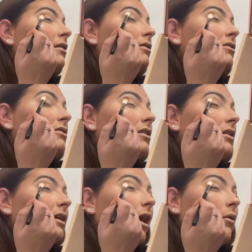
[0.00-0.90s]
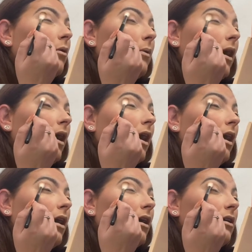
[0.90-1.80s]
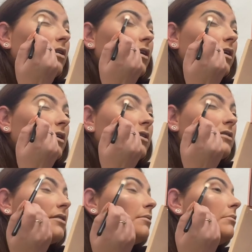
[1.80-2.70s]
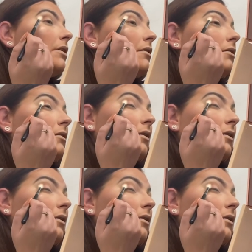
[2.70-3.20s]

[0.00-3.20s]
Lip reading: just on the outer part and into the middle.